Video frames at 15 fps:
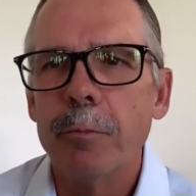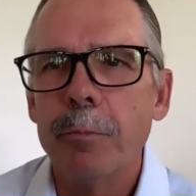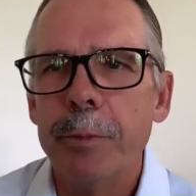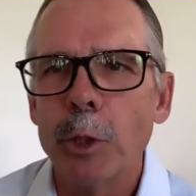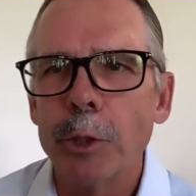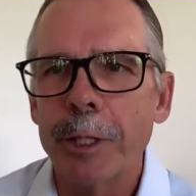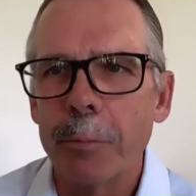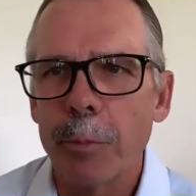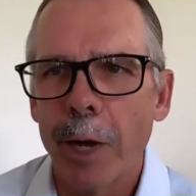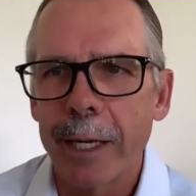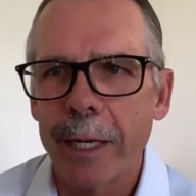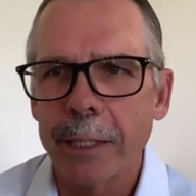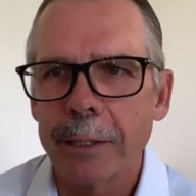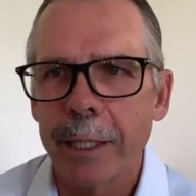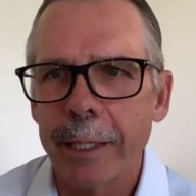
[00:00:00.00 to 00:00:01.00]
building
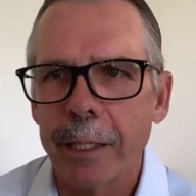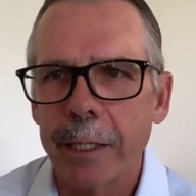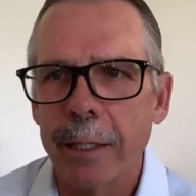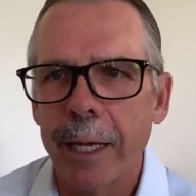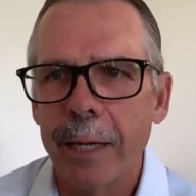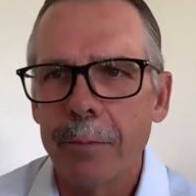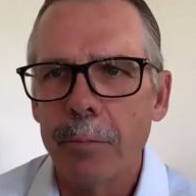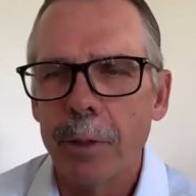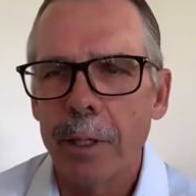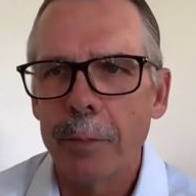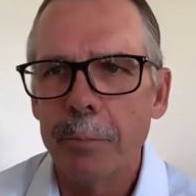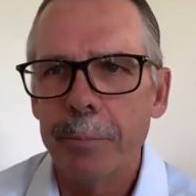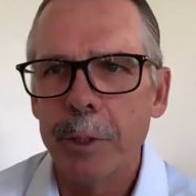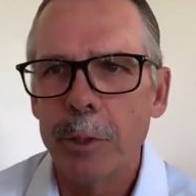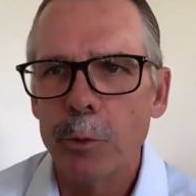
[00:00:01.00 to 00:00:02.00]
products that can have
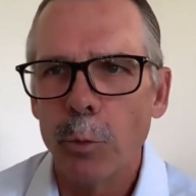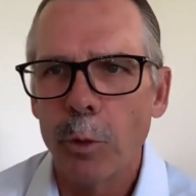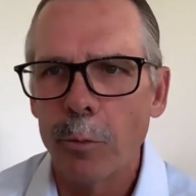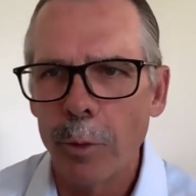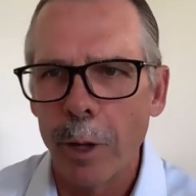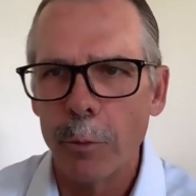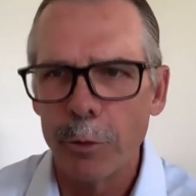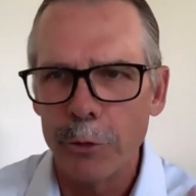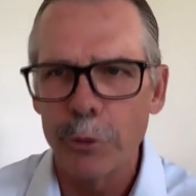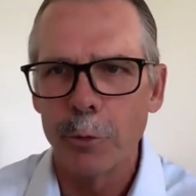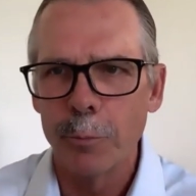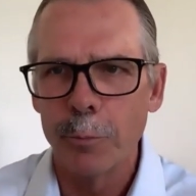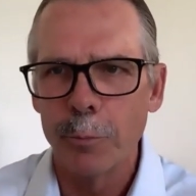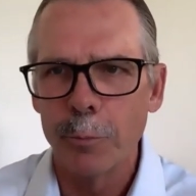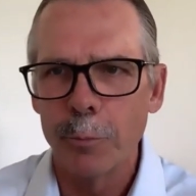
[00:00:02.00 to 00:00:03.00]
around which you
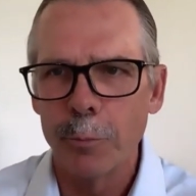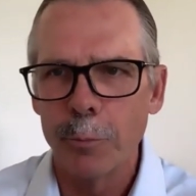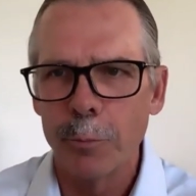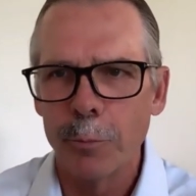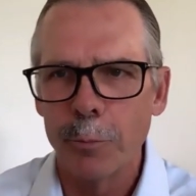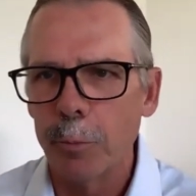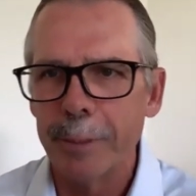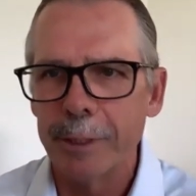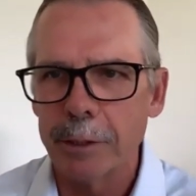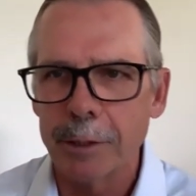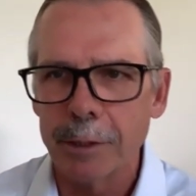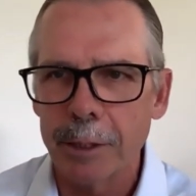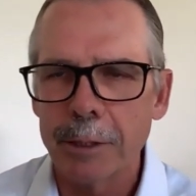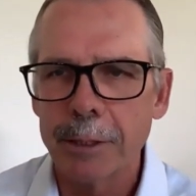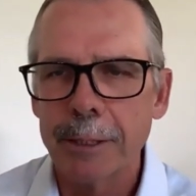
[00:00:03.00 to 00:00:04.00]
can build profitable
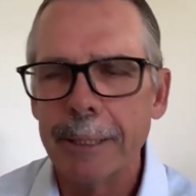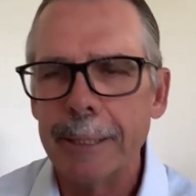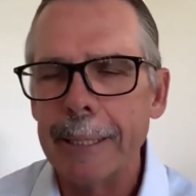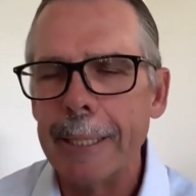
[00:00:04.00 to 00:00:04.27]
businesses.